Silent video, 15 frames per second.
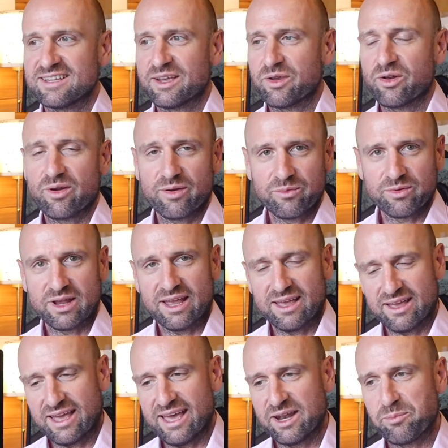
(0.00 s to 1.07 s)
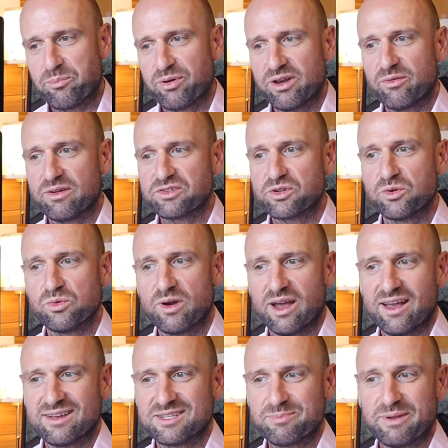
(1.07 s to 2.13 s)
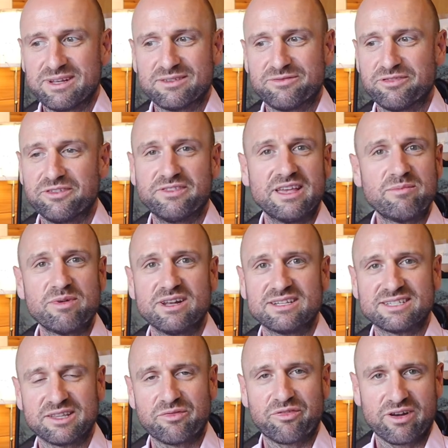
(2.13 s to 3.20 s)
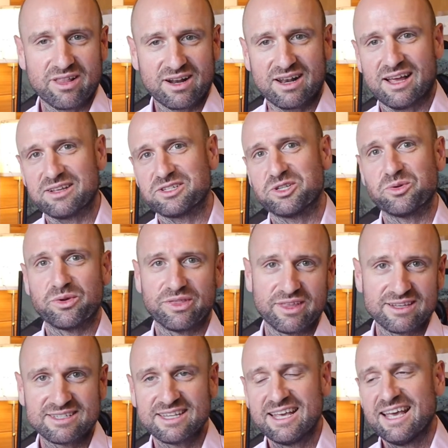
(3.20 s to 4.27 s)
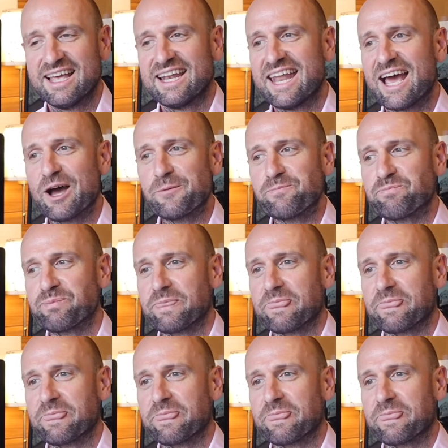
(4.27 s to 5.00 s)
when I had a pretty rough school, I spent 15 minutes at the front of the class doing this. Now,